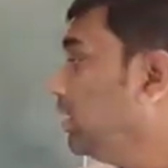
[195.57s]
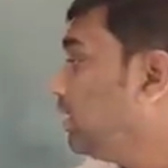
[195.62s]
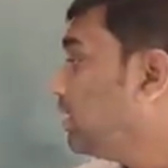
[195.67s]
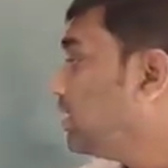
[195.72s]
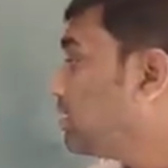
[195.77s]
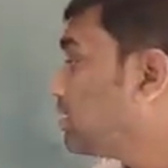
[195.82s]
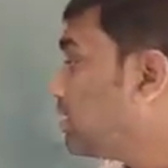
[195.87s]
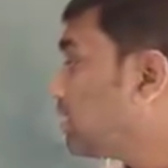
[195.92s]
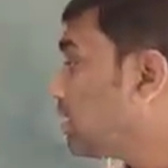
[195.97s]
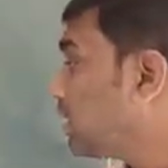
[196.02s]
It
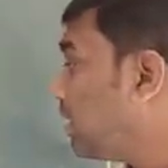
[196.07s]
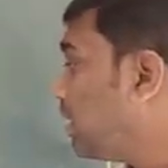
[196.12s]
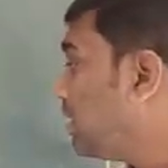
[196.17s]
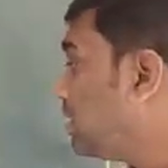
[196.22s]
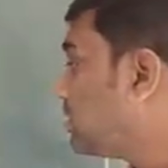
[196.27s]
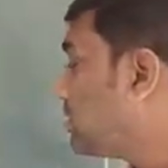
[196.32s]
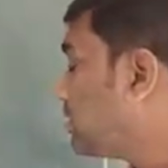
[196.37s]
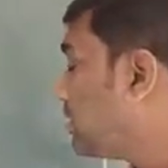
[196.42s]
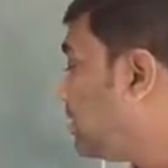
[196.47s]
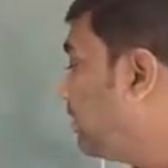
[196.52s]
is the
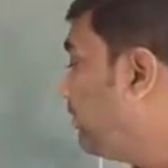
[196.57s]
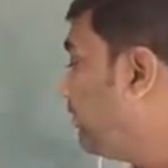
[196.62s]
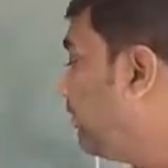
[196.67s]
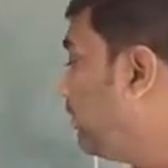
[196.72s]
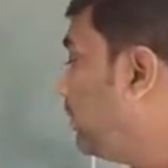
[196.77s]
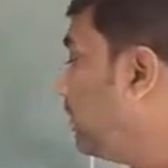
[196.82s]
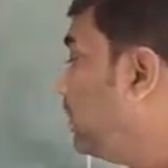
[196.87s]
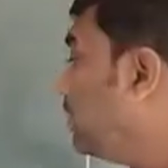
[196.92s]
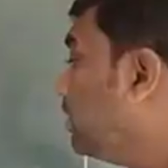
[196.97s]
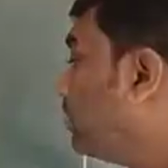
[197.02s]
cost
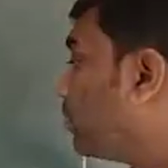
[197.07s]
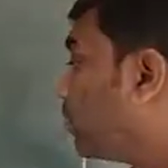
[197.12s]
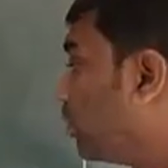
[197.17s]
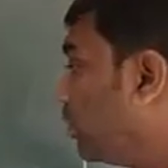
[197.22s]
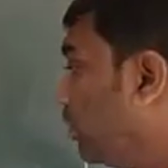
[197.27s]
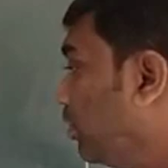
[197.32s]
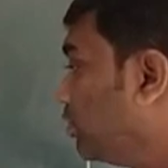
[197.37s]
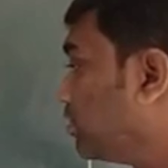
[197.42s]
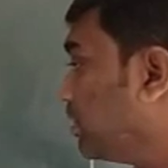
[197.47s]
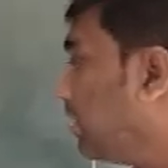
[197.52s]
of
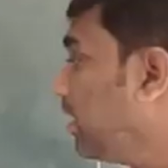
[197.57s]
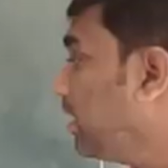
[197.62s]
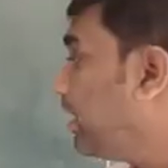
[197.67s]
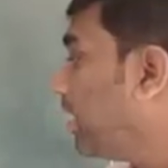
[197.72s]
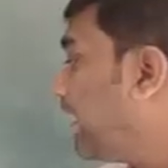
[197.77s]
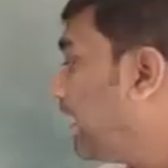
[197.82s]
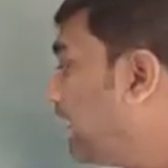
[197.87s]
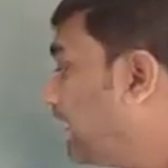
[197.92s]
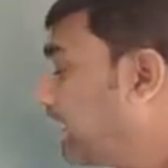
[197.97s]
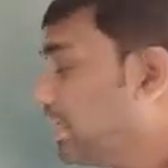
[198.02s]

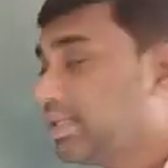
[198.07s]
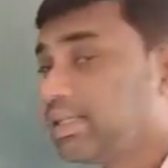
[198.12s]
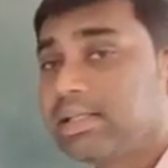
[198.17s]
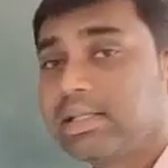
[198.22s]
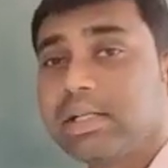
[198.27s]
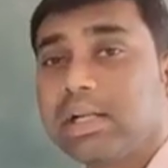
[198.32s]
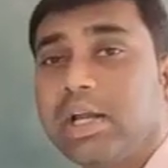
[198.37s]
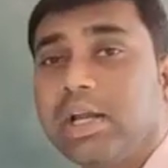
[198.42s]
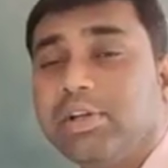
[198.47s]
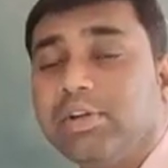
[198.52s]
producing an
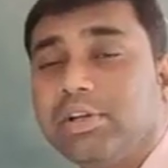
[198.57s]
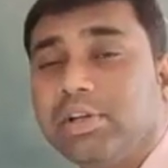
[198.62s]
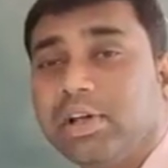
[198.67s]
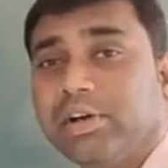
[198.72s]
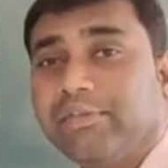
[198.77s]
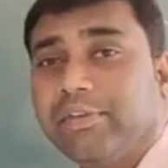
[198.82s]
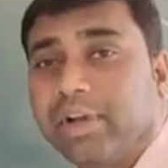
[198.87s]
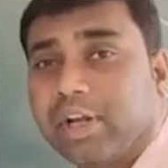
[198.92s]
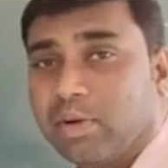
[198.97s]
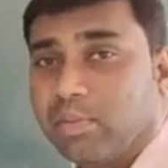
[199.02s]
extra unit
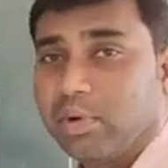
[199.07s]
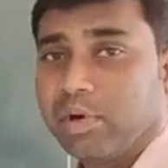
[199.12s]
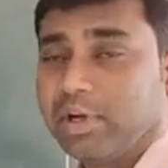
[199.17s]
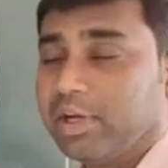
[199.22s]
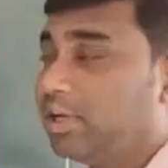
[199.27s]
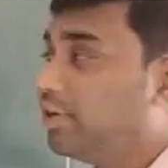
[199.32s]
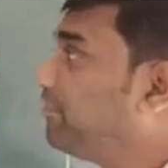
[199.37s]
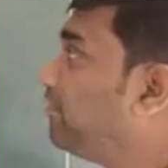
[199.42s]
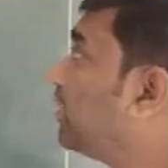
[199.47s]
of a commodity.